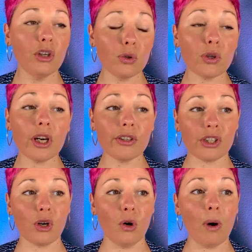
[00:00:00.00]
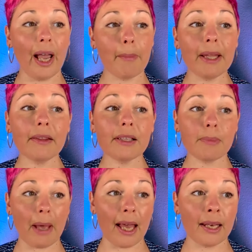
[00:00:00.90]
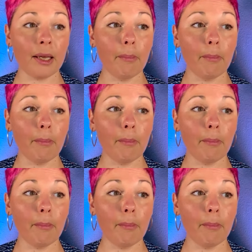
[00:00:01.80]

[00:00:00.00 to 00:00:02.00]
2 years ago, I met this man,